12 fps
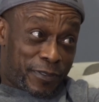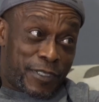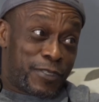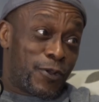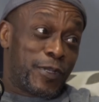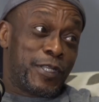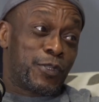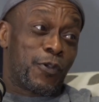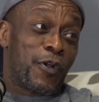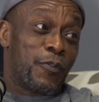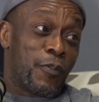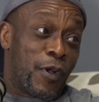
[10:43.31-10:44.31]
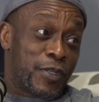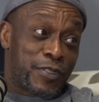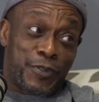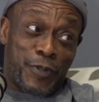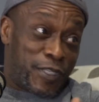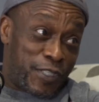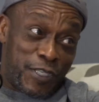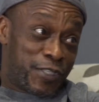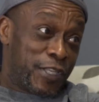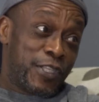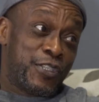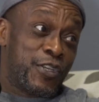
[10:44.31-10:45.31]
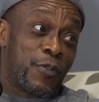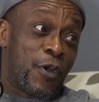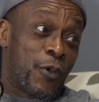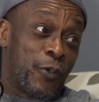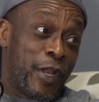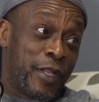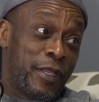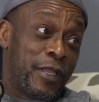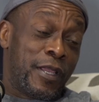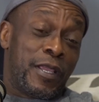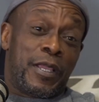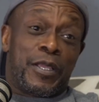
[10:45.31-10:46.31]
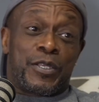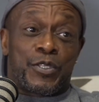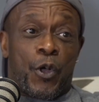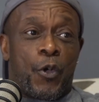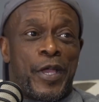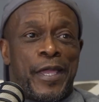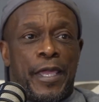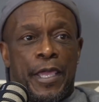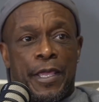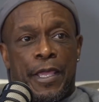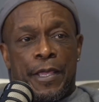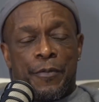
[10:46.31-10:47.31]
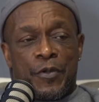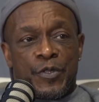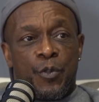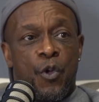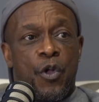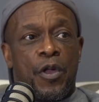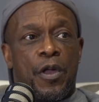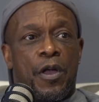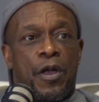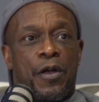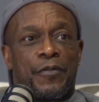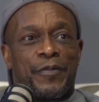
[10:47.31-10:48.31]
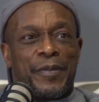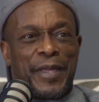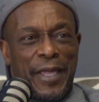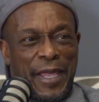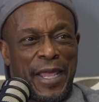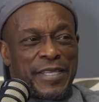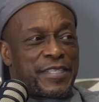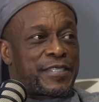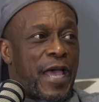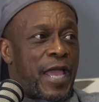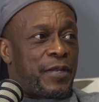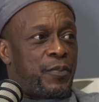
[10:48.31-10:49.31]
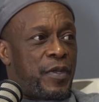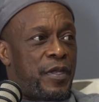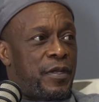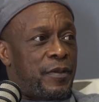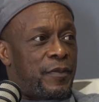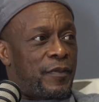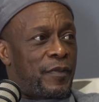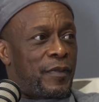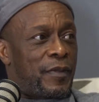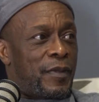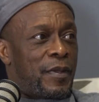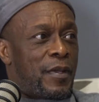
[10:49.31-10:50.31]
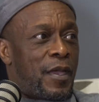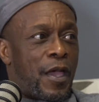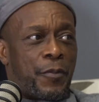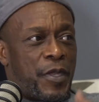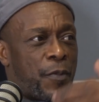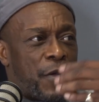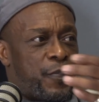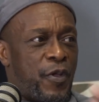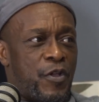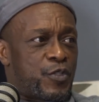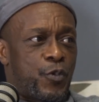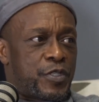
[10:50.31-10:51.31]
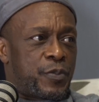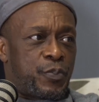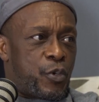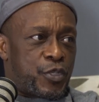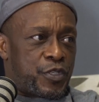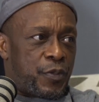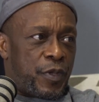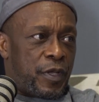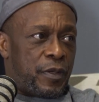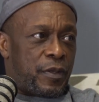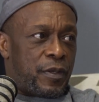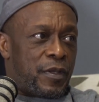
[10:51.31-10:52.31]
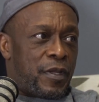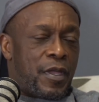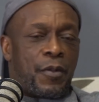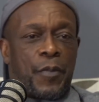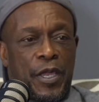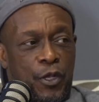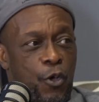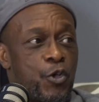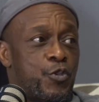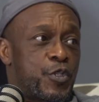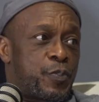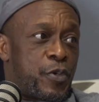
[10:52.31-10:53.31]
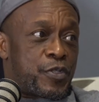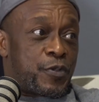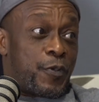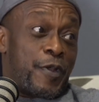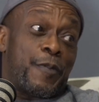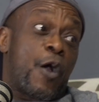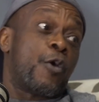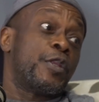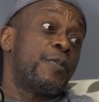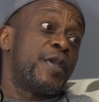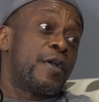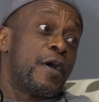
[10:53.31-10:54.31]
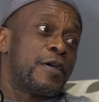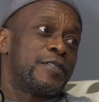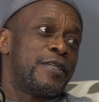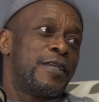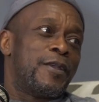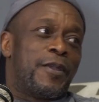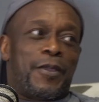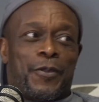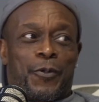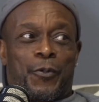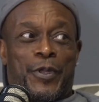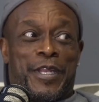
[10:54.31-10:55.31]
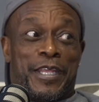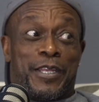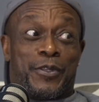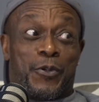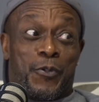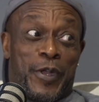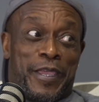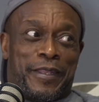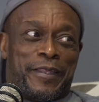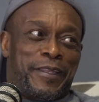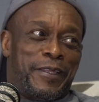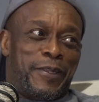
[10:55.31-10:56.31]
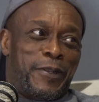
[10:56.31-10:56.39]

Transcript: She's only 12 months, and she's in the gym already. So it was more of inside me. I mean, my parents wasn't pushing me. My coach was pushing me, but only because we need to win,